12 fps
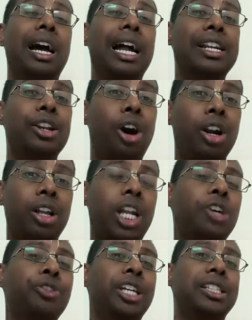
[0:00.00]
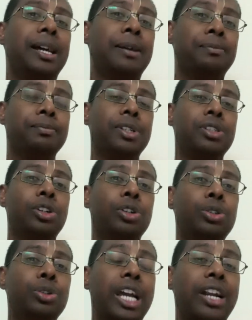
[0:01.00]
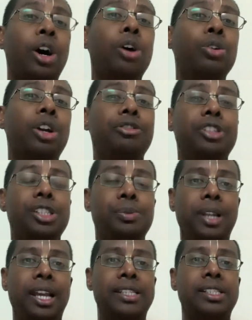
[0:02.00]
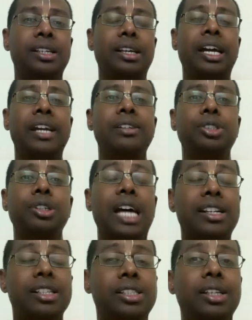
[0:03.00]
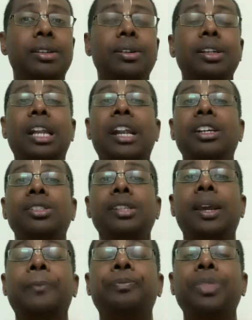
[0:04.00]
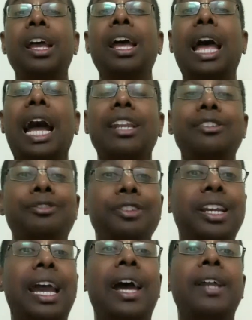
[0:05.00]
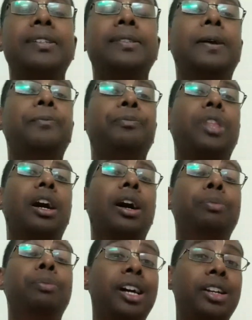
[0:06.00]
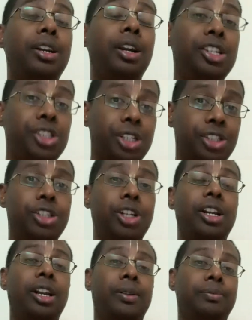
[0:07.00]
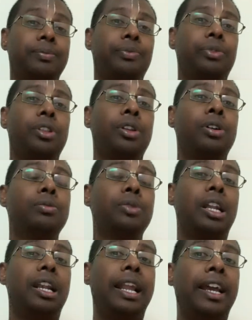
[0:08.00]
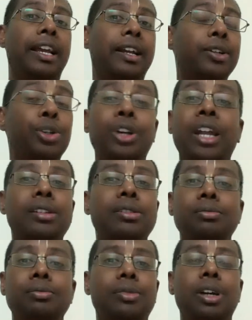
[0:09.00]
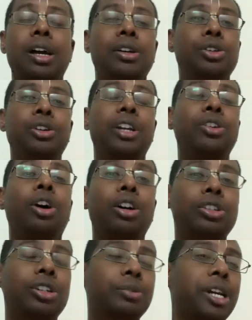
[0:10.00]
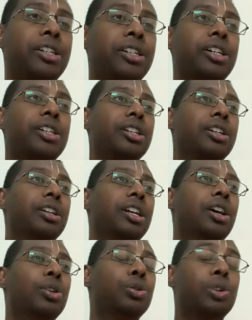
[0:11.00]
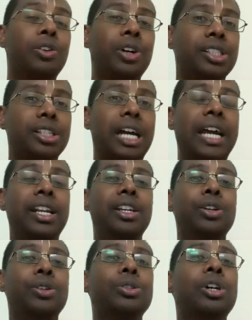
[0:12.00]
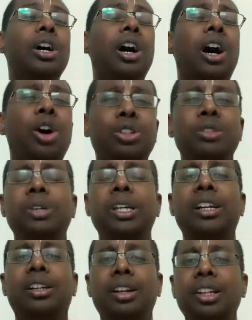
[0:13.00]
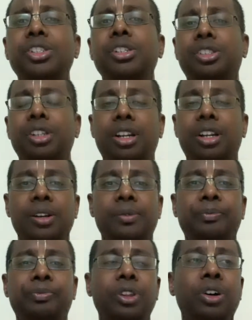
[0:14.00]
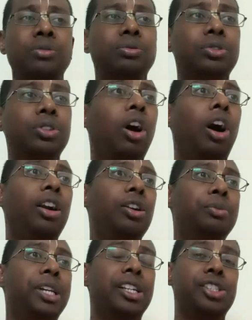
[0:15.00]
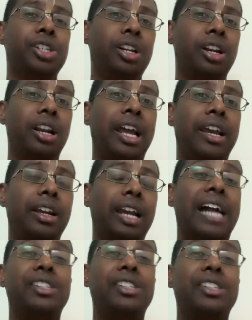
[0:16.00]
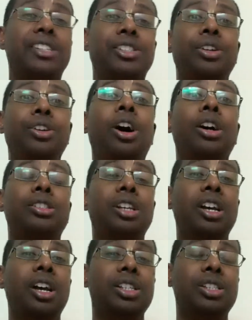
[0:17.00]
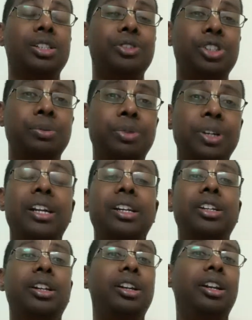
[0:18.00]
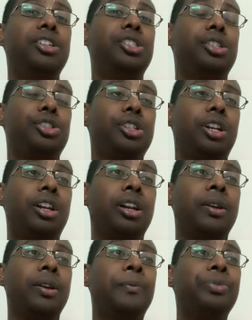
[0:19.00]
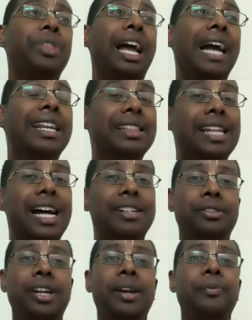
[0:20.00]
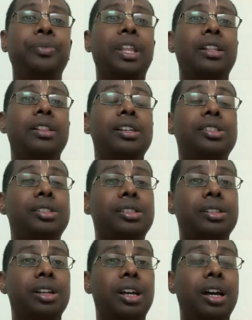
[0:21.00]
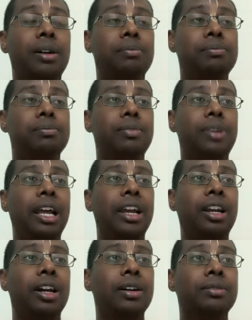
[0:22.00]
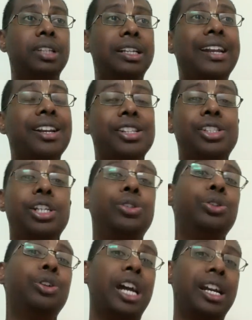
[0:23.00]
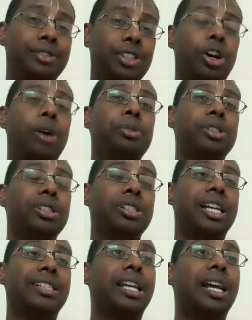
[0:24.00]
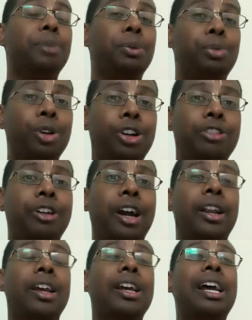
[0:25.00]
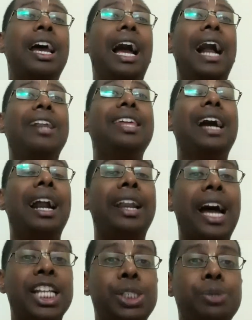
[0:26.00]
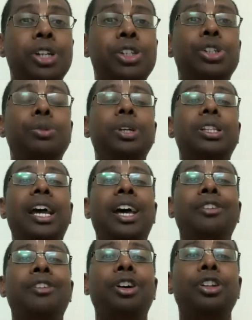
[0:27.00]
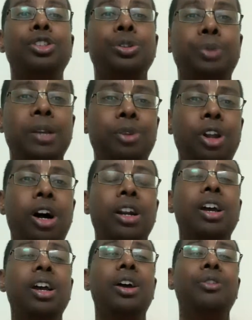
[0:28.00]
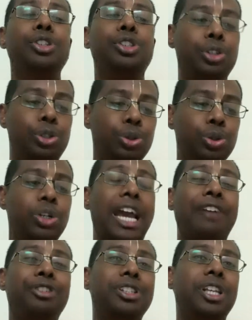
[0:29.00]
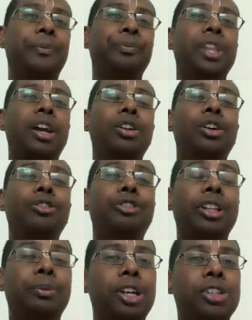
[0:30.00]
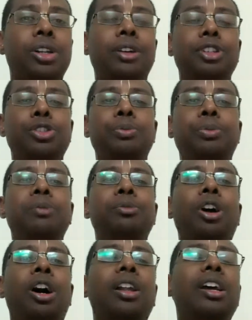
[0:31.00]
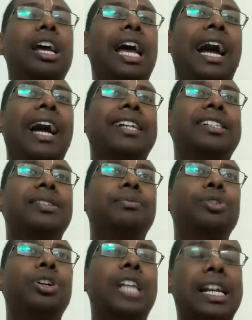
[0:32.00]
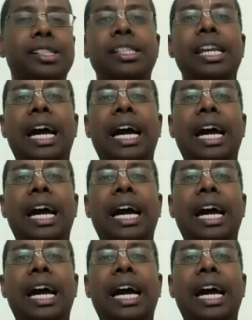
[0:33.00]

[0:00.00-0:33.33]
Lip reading: and not allowing them to get out of this place, right? So that is the greatest thing. And if we can beget religious children, you can talk to your mentors and whoever is guiding you how to beget religious children, not to beget children like cats and dogs. So we should beget religious children, and in that way this the tendency to unite with the opposite sex can be purified, and the attachment should be there for the Supreme Lord. We should do everything for the pleasure of the Supreme Lord. And that is the